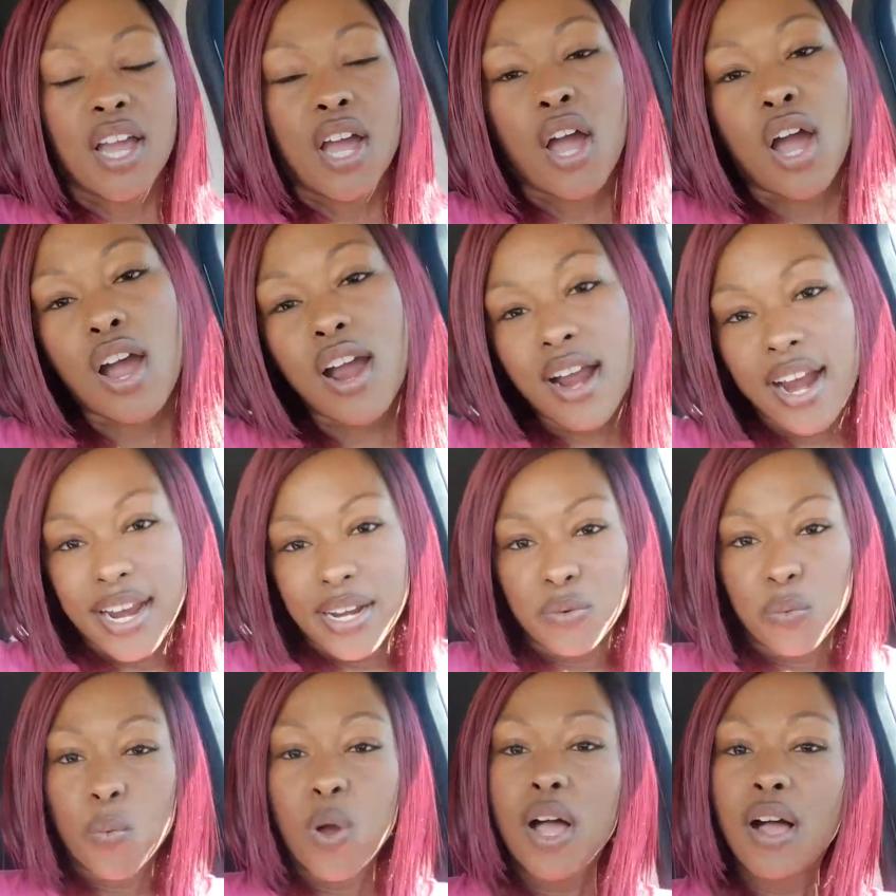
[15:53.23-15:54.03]
All
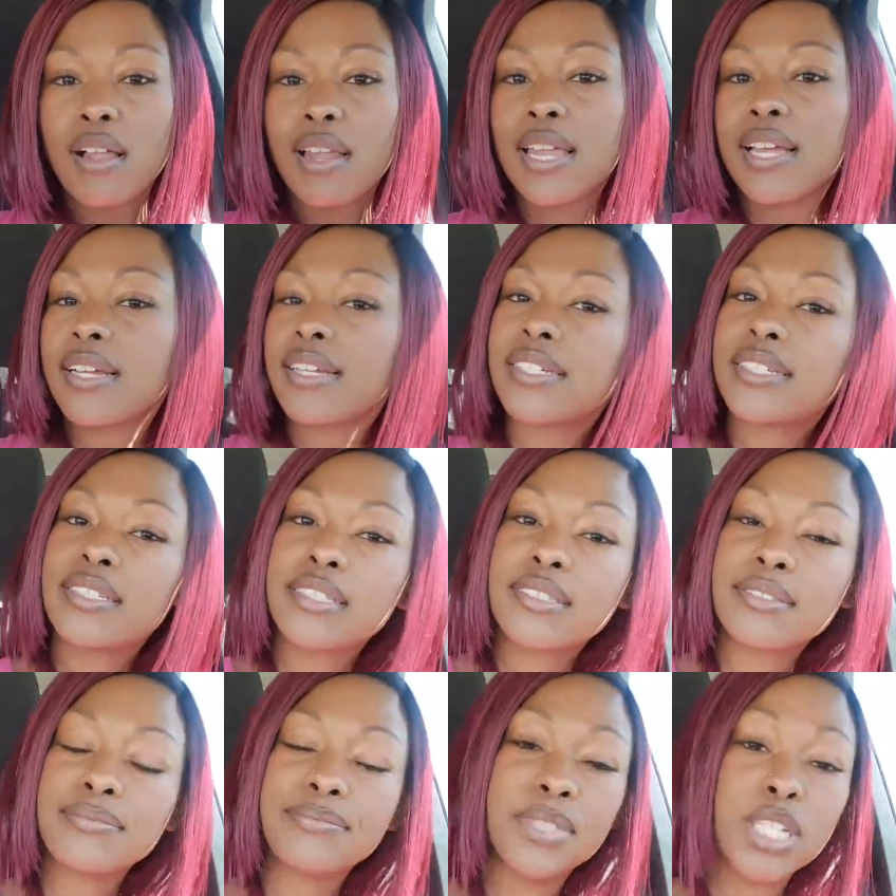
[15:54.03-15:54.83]
right, well,
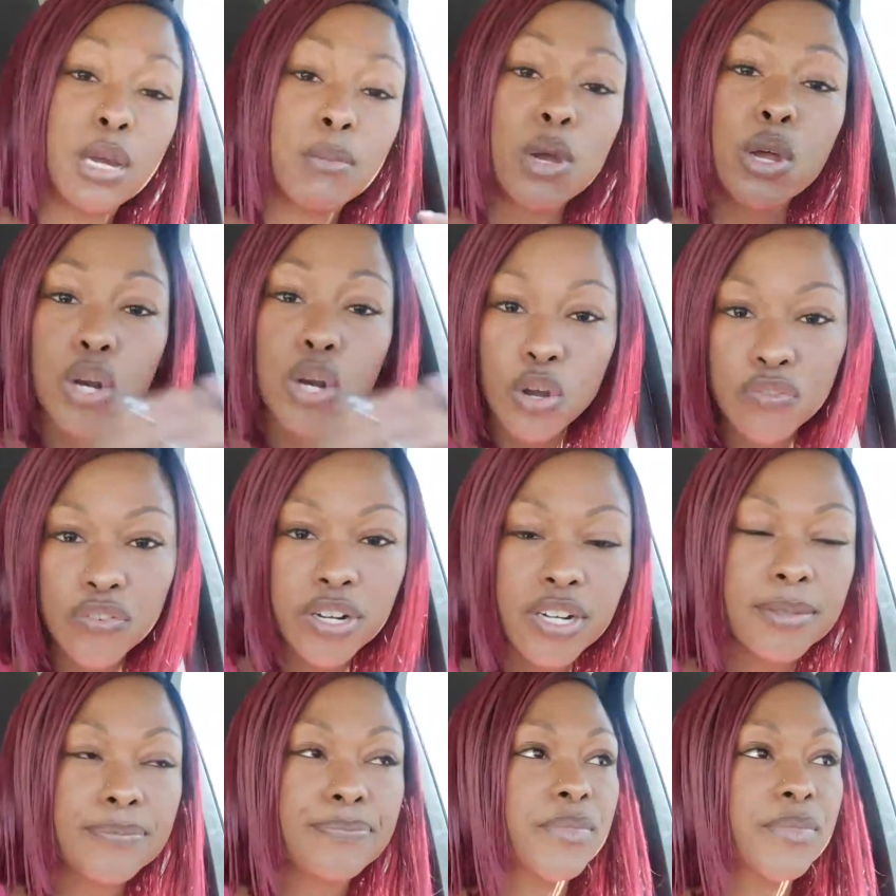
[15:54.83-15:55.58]
come on over.